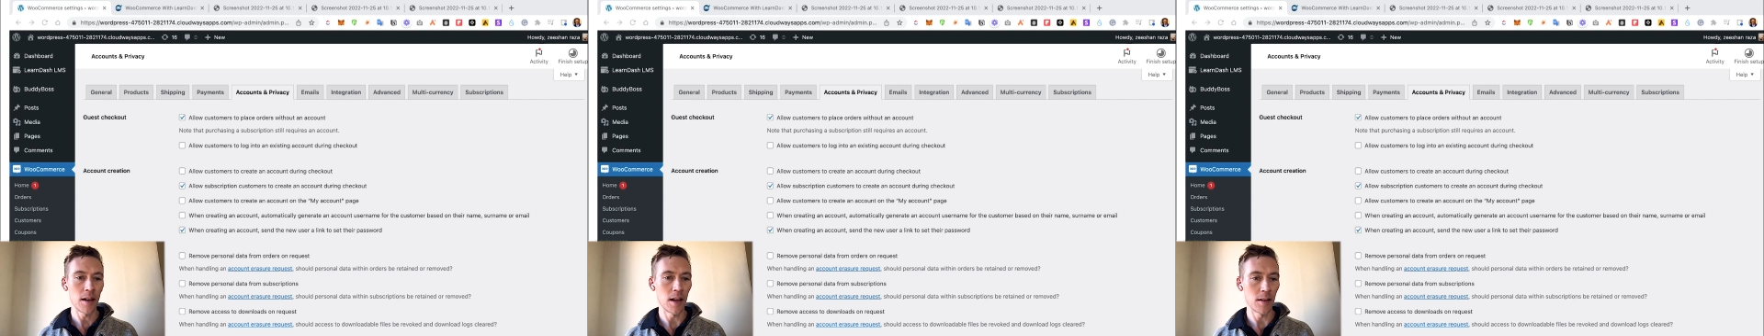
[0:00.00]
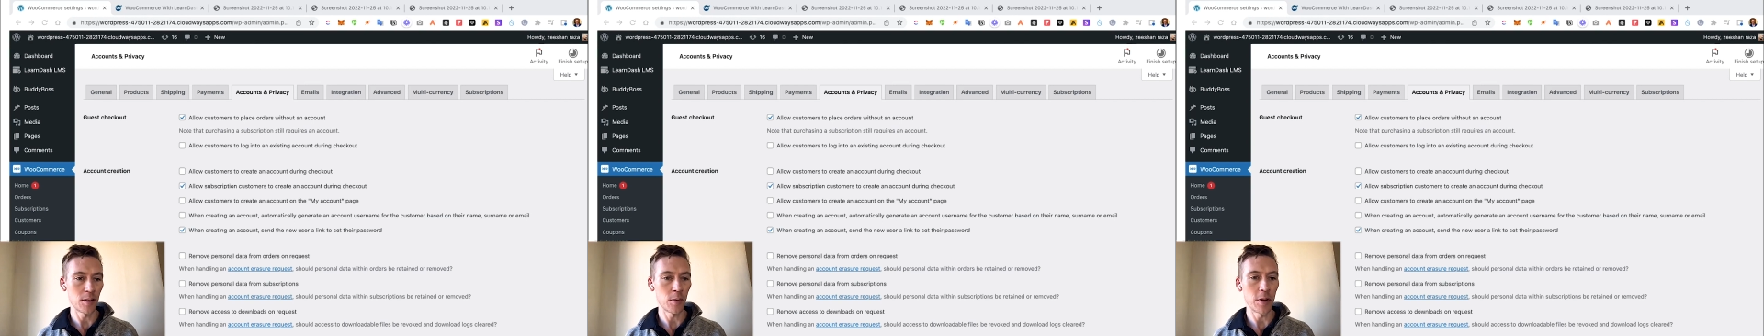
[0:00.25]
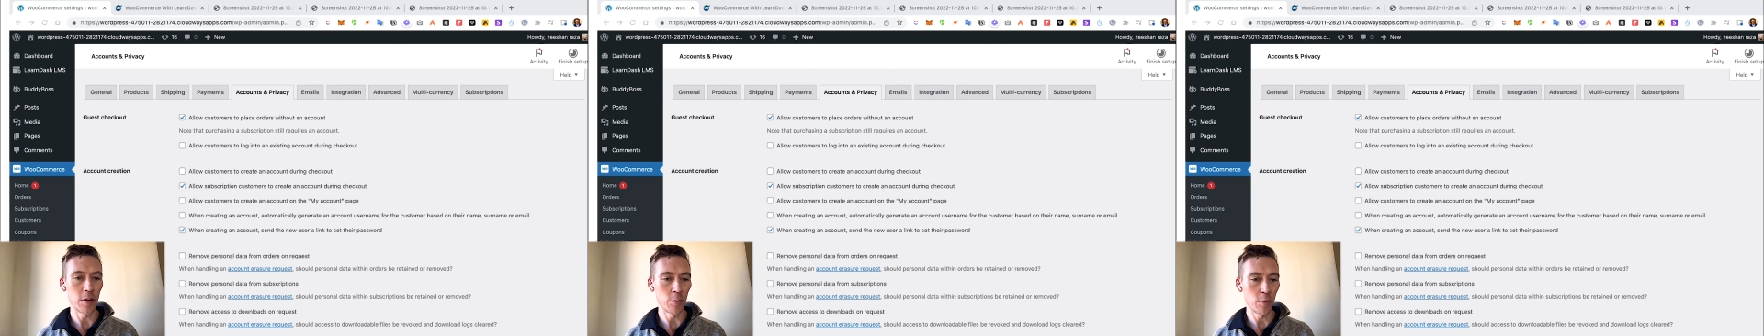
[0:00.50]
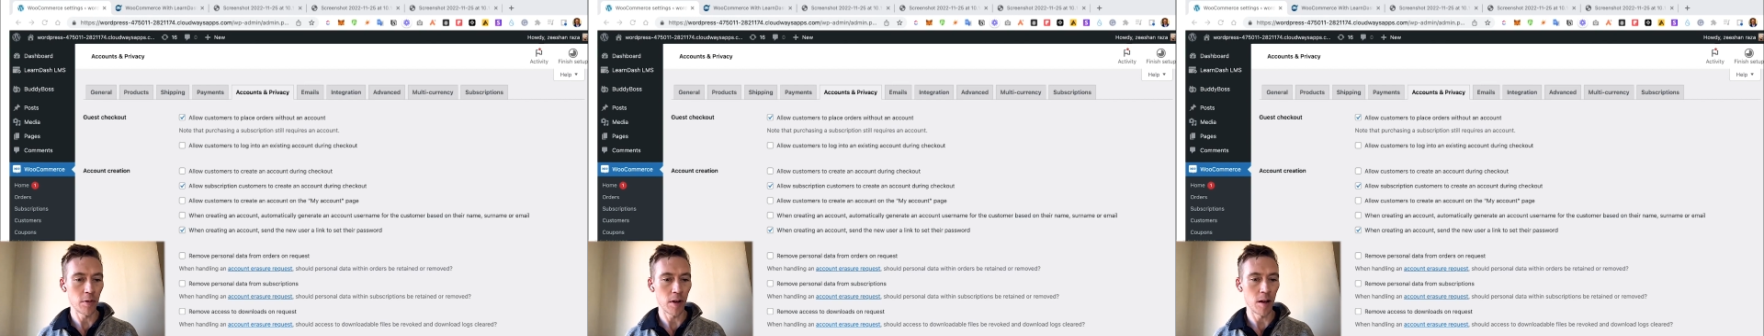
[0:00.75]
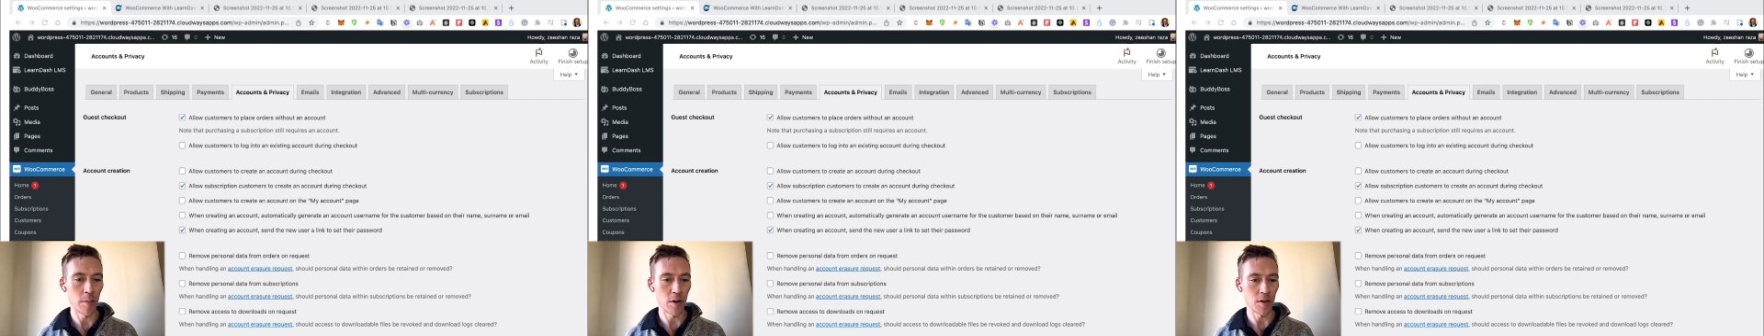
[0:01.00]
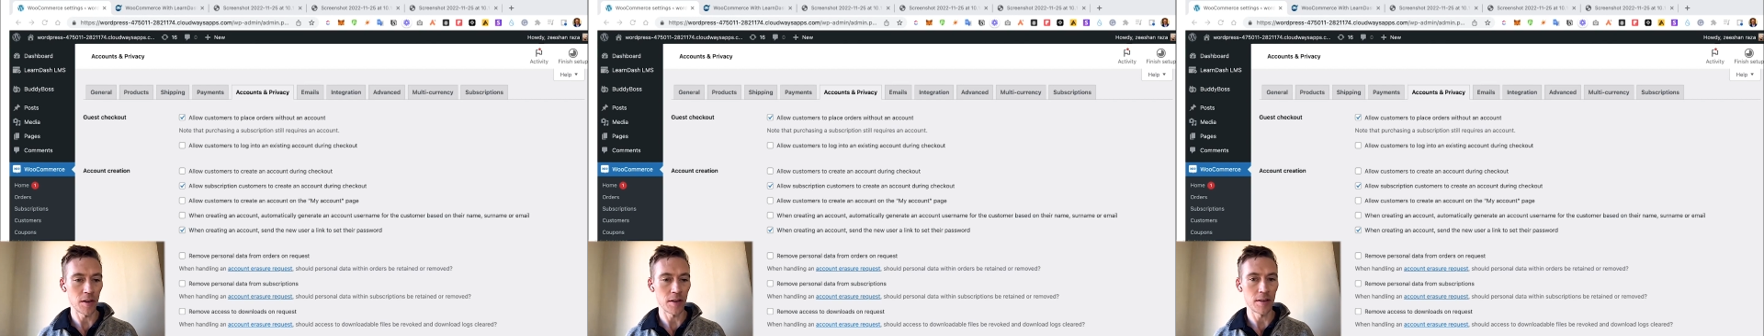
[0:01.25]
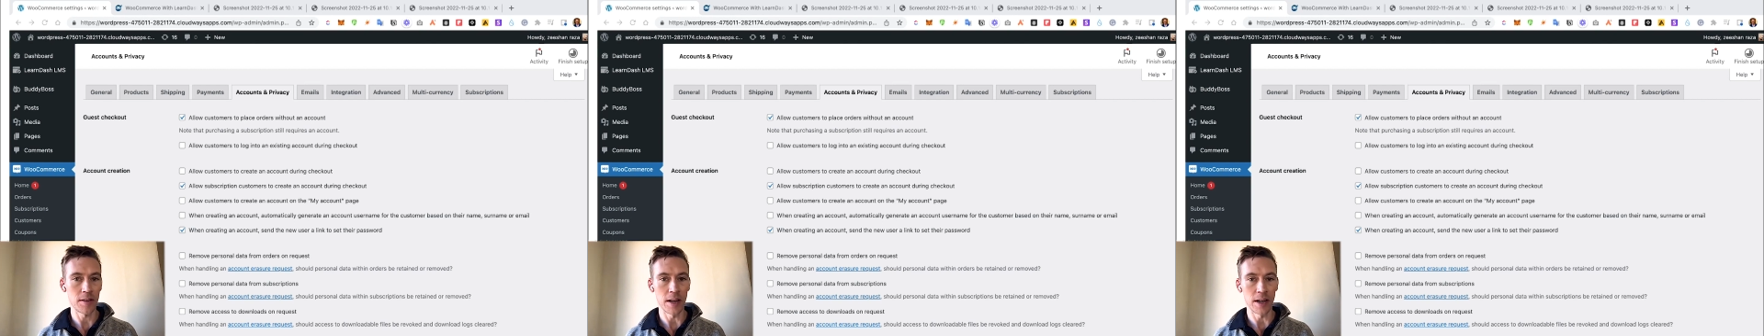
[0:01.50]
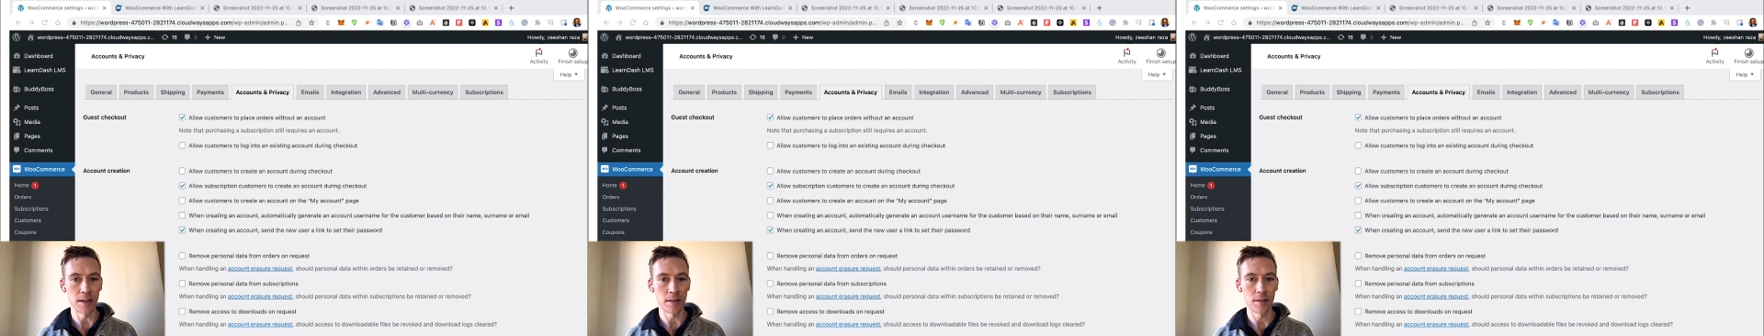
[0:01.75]
Uh, so we go to WooCommerce
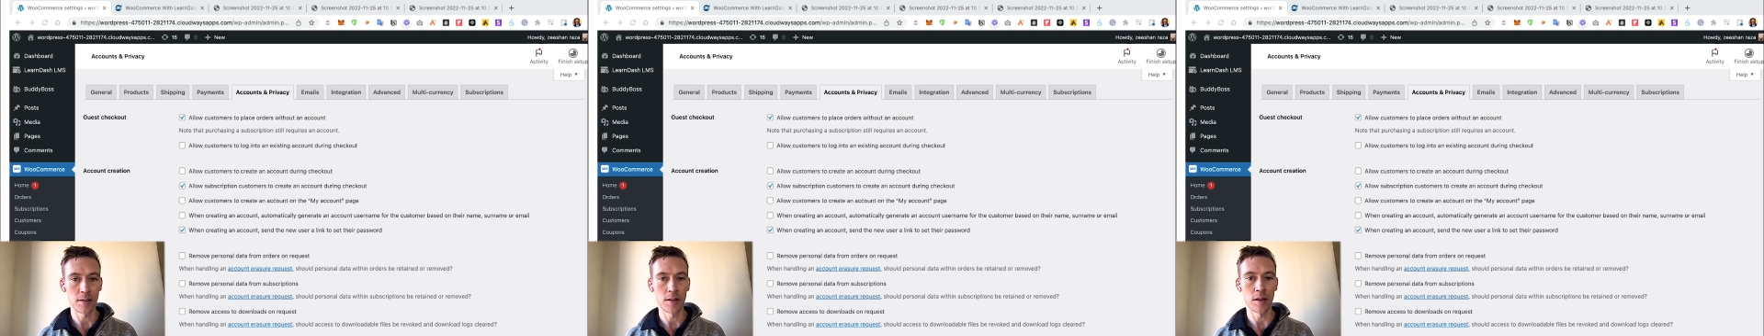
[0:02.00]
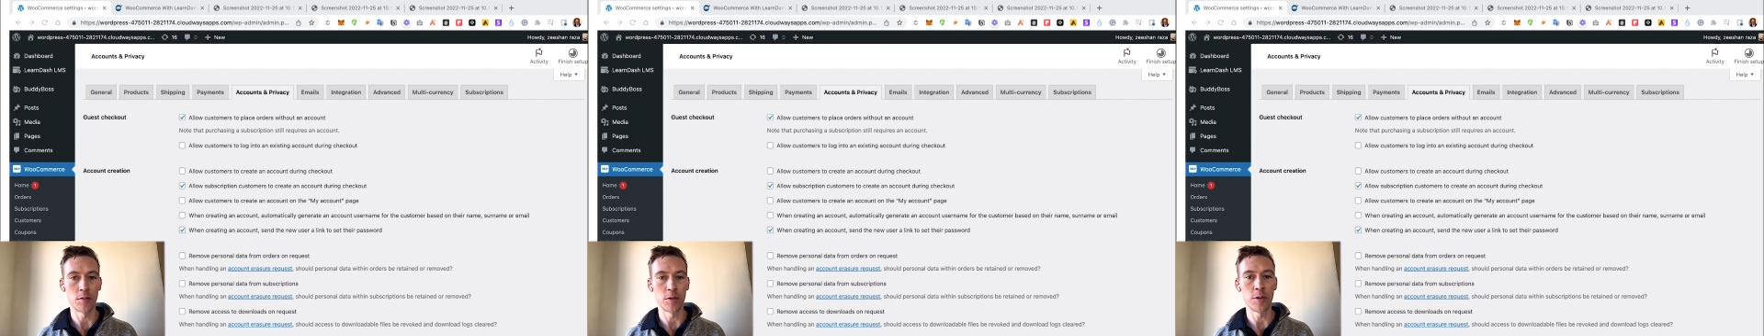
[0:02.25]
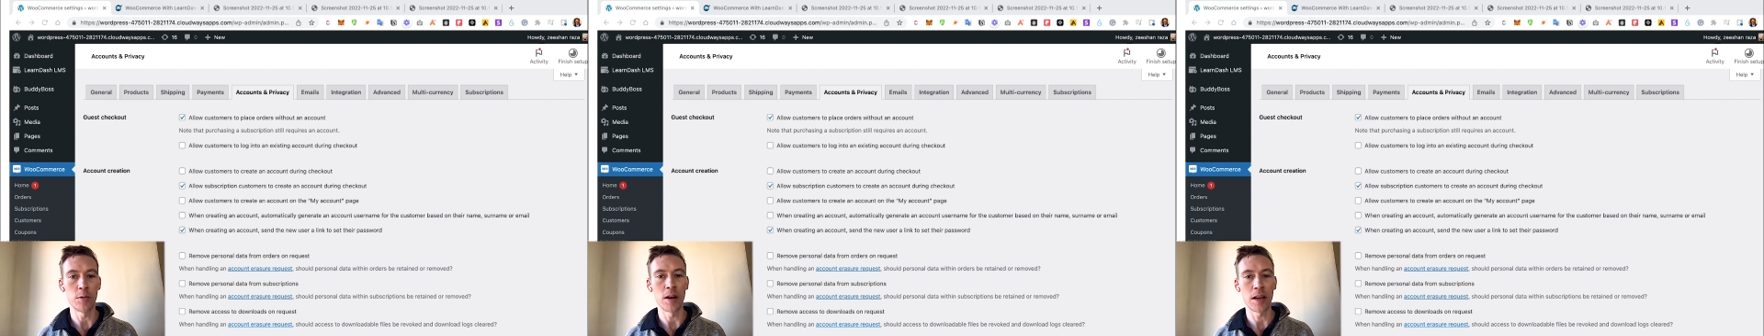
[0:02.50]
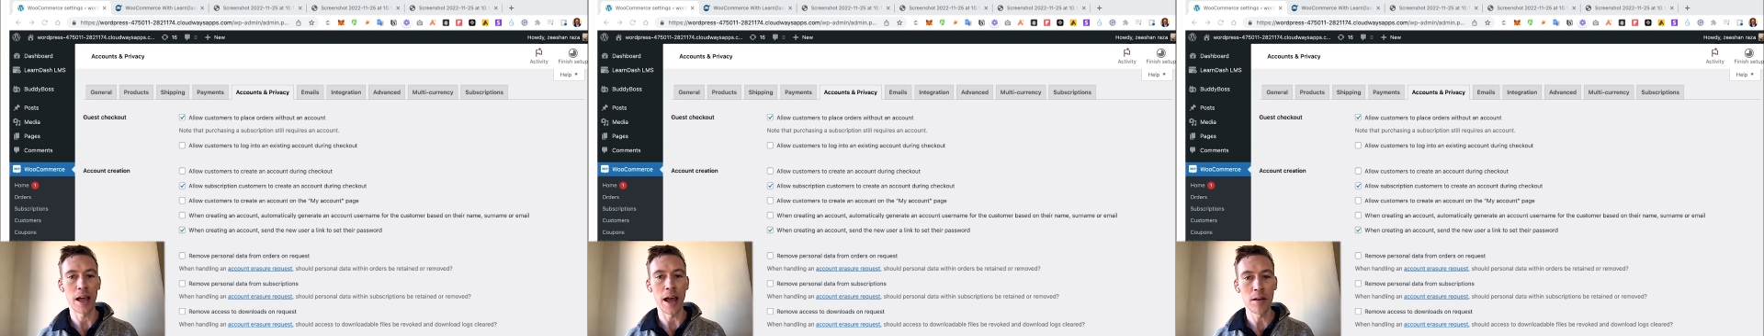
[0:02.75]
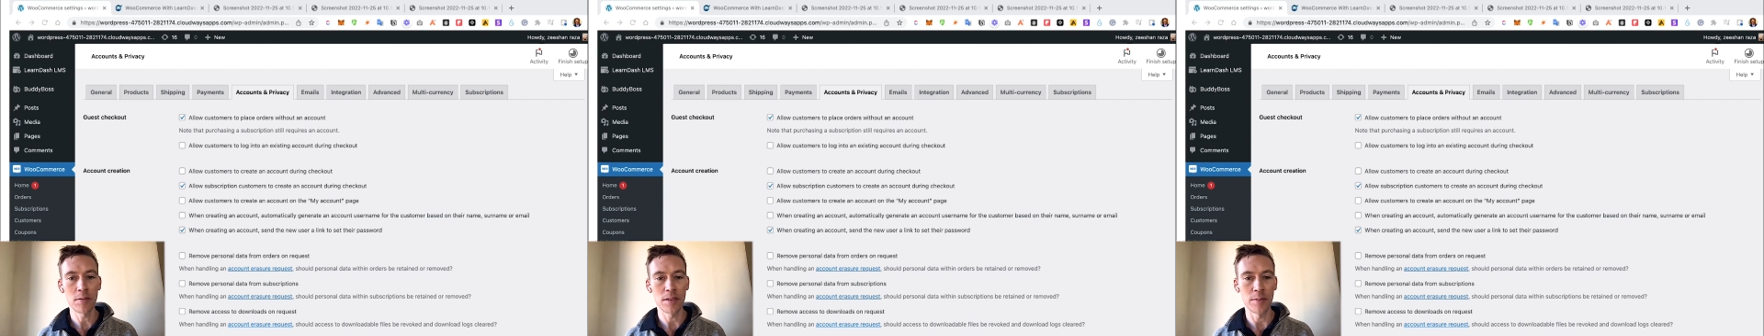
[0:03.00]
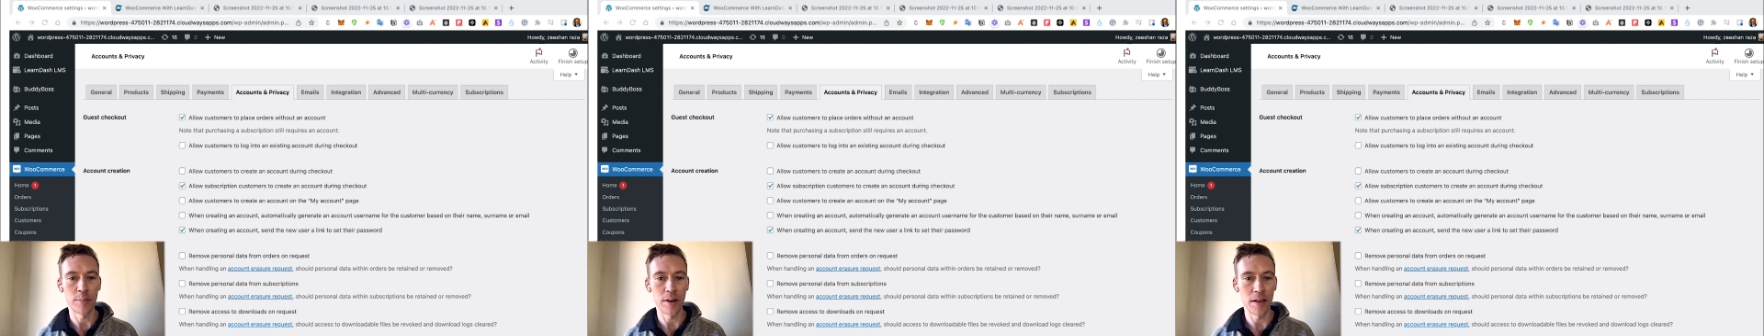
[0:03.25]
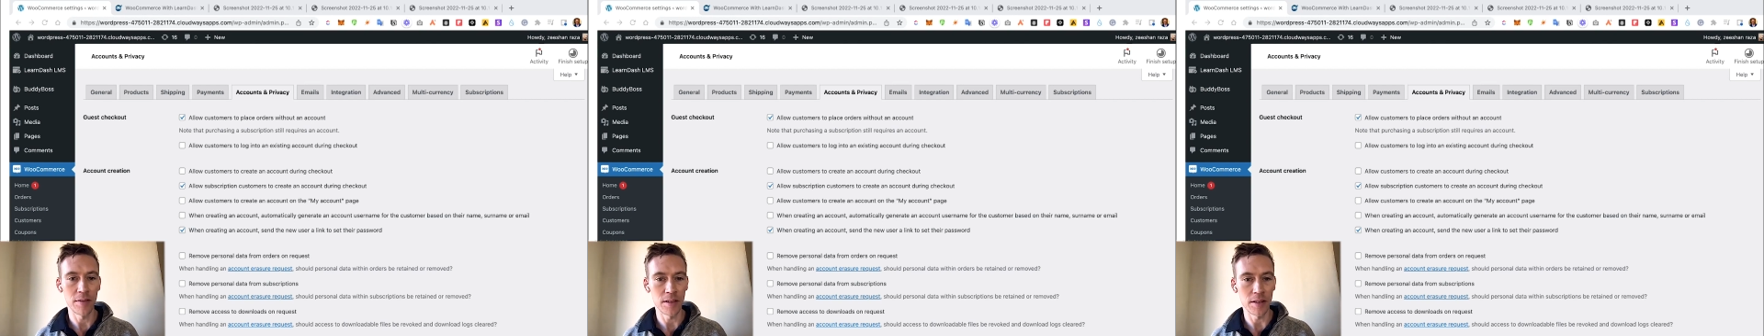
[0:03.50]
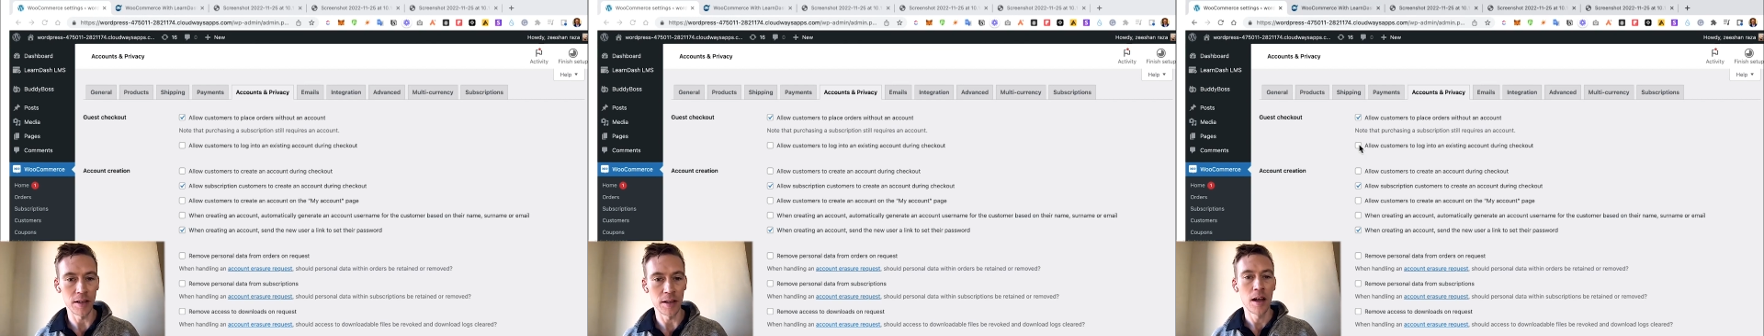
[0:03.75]
settings, go to accounts and
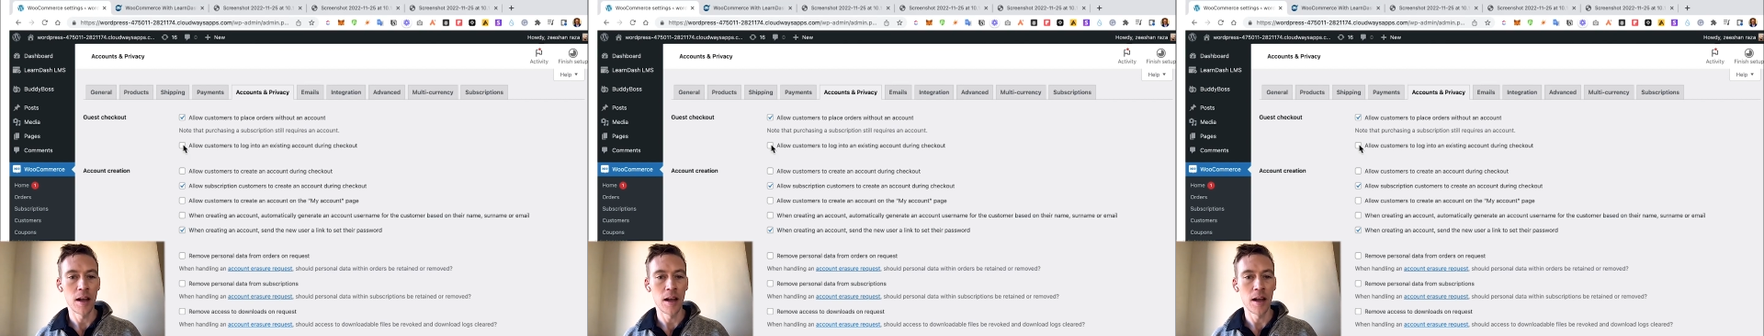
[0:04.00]
privacy.